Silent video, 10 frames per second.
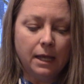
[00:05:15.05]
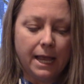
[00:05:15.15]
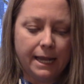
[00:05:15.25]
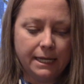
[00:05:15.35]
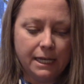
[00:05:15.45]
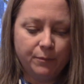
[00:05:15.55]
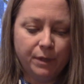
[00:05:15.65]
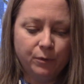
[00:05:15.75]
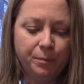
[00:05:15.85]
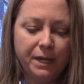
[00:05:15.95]
and he had
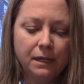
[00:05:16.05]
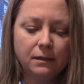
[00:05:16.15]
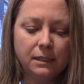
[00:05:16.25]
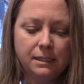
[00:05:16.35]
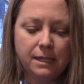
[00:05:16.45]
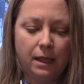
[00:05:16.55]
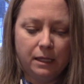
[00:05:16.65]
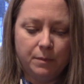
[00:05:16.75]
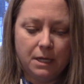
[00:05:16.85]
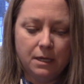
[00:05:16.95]
been repeatedly
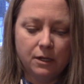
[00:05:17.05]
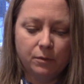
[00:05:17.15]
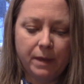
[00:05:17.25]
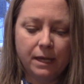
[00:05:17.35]
telling me he could make